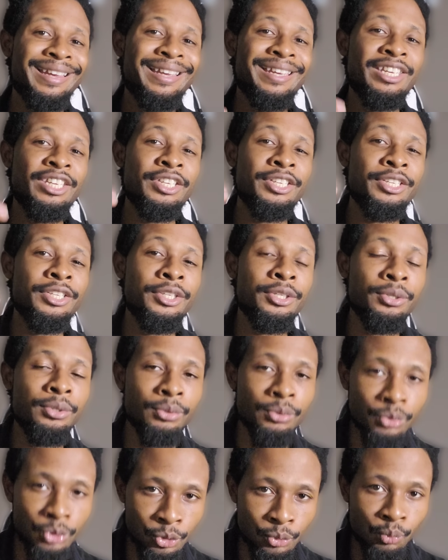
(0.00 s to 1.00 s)
a
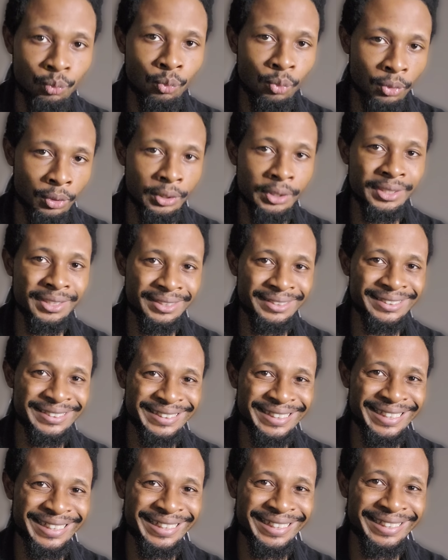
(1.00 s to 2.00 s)
huge warning
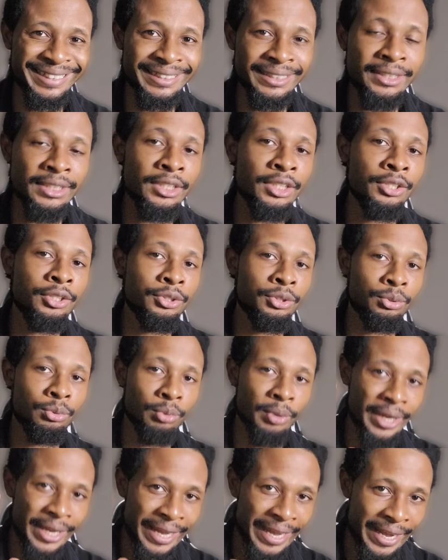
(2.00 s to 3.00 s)
sign
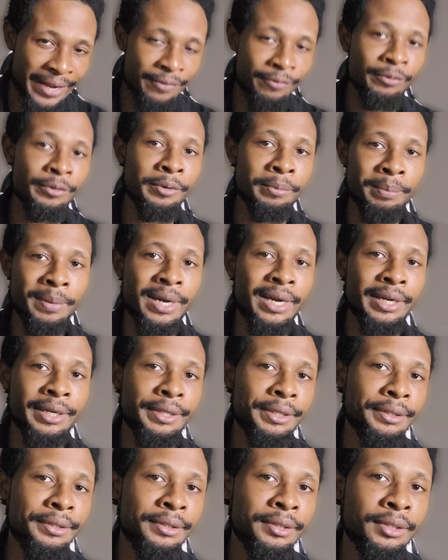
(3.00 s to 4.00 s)
to
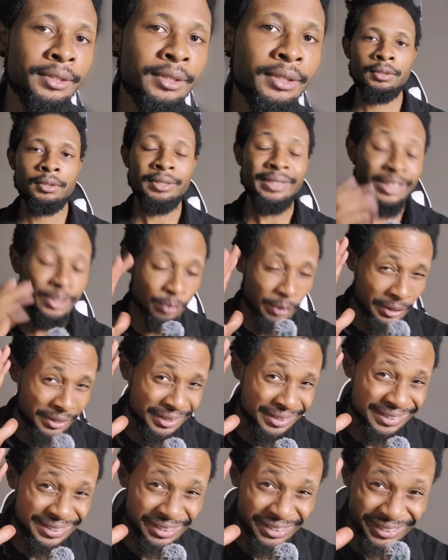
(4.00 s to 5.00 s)
everybody. And that's why
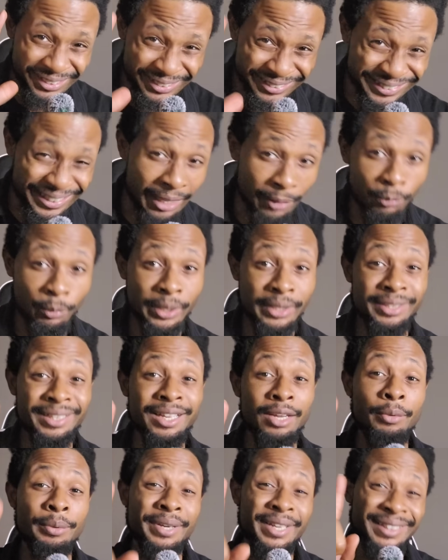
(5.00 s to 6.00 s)
you need to just stop right
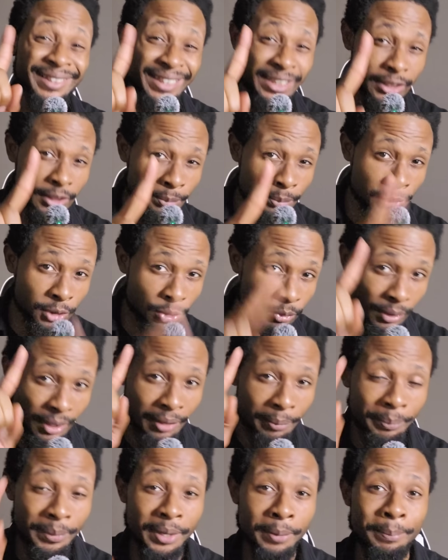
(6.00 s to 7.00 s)
now and hit that
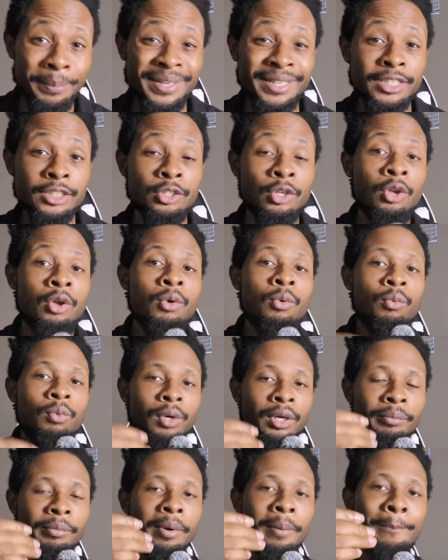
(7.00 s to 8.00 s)
subscribe button, because
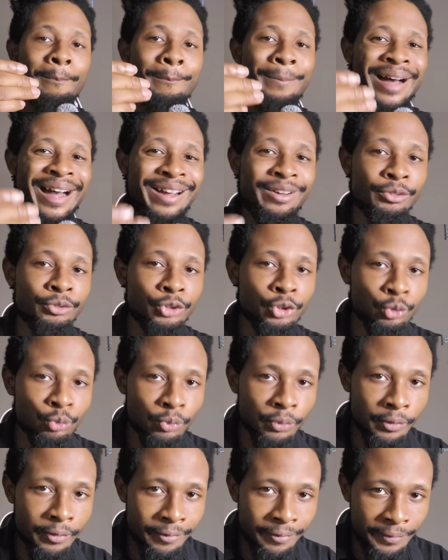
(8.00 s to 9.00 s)
what I'm about
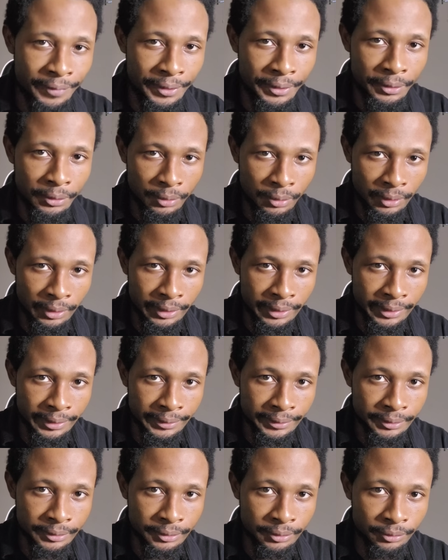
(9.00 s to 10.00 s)
to reveal
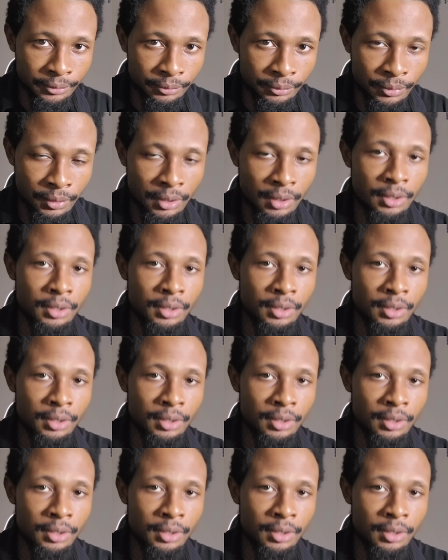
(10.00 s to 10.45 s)
next,